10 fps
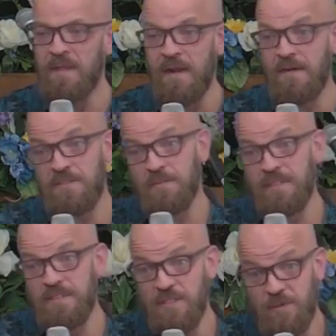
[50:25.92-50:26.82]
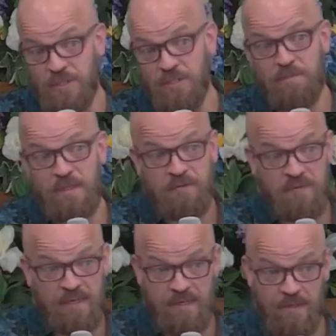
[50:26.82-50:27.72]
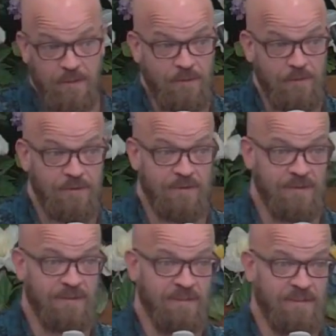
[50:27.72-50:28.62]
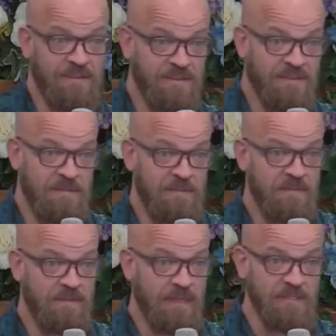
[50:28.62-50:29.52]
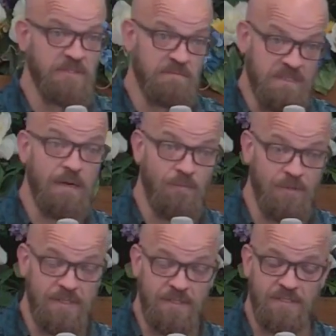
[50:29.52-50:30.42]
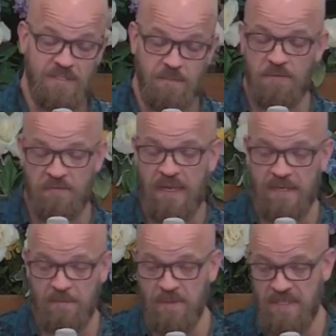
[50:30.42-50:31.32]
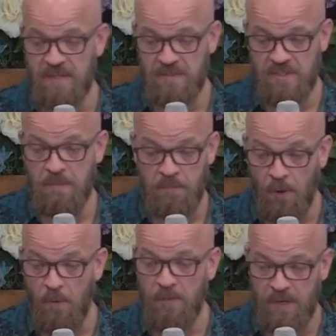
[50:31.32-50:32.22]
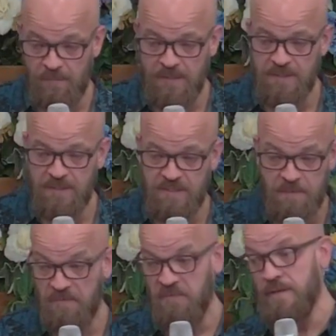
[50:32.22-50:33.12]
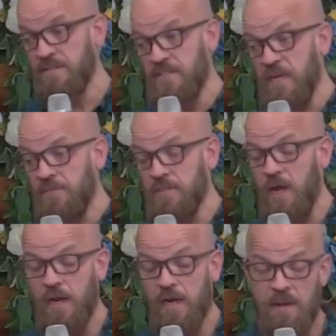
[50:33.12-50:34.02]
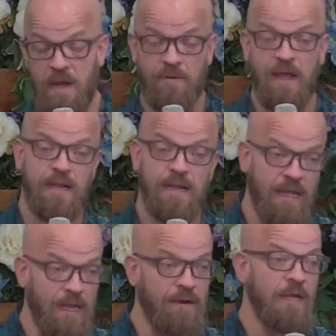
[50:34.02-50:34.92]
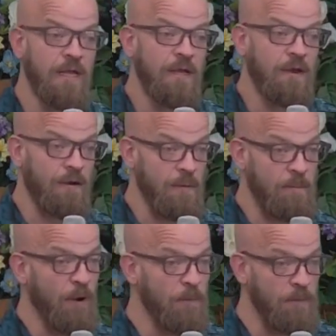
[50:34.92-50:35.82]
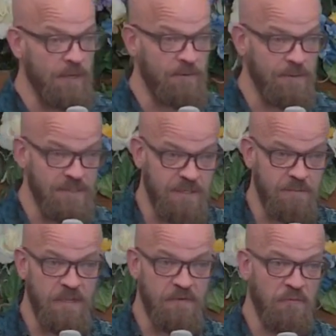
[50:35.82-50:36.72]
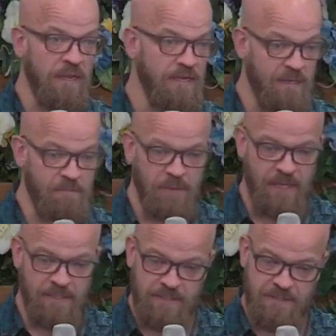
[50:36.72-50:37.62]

There's some reasons we should be offended, though. There's some dumb reasons to be offended, but then there's some appropriate reasons to offended. The stuff I'm talking about right now are an appropriate reason to be offended, but